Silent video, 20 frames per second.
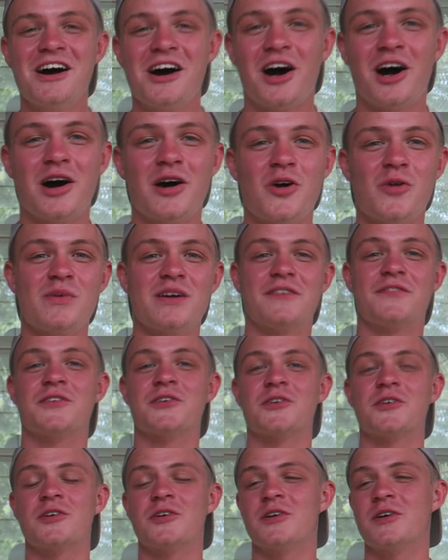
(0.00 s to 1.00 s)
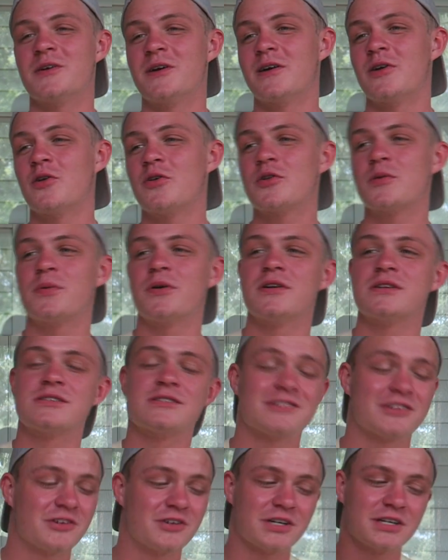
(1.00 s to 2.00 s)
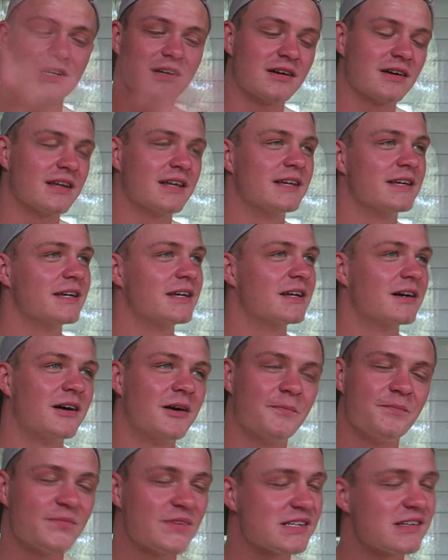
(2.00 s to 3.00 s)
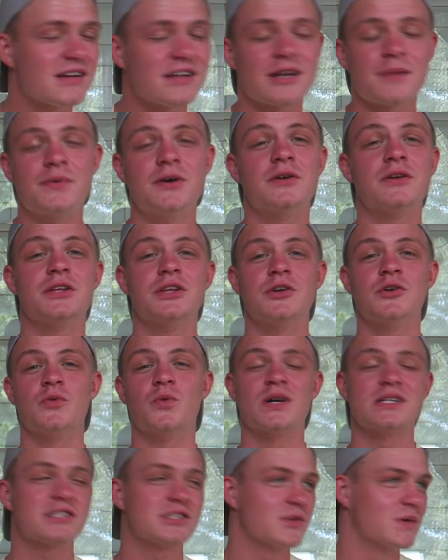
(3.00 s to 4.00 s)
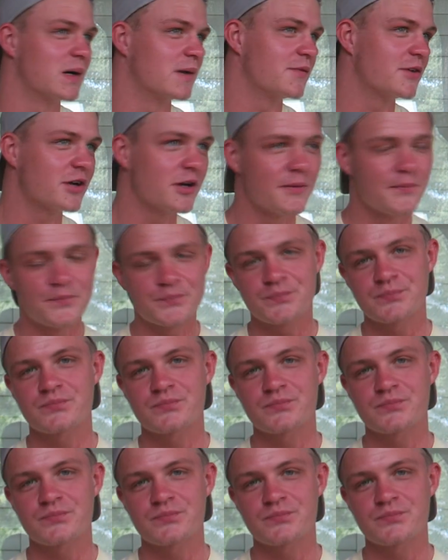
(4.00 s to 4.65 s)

If you're an older person, you're a young kid, it's not gonna appeal to you whatsoever.